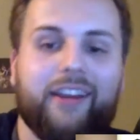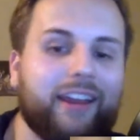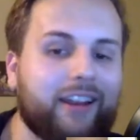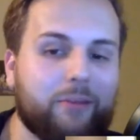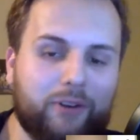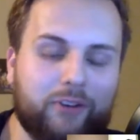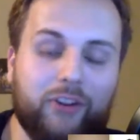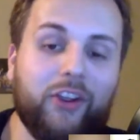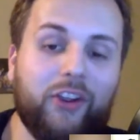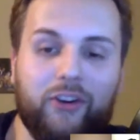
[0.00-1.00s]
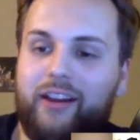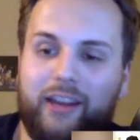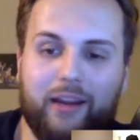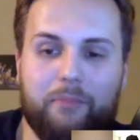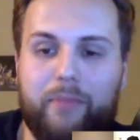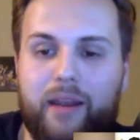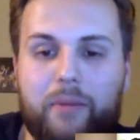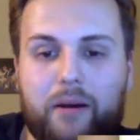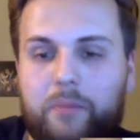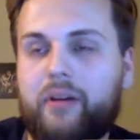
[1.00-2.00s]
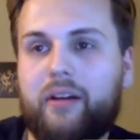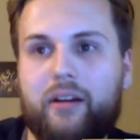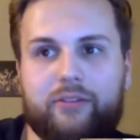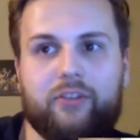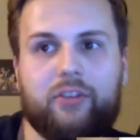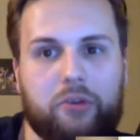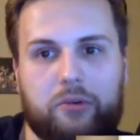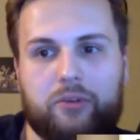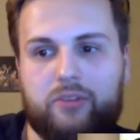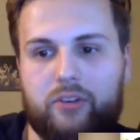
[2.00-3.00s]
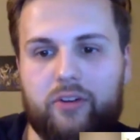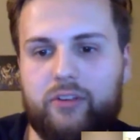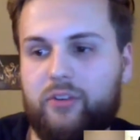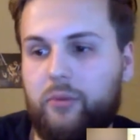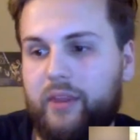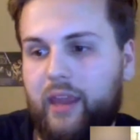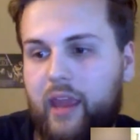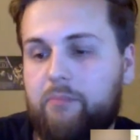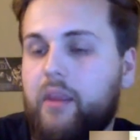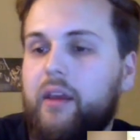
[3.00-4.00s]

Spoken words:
And number 2, get a minimum of 2 turnovers to win the game.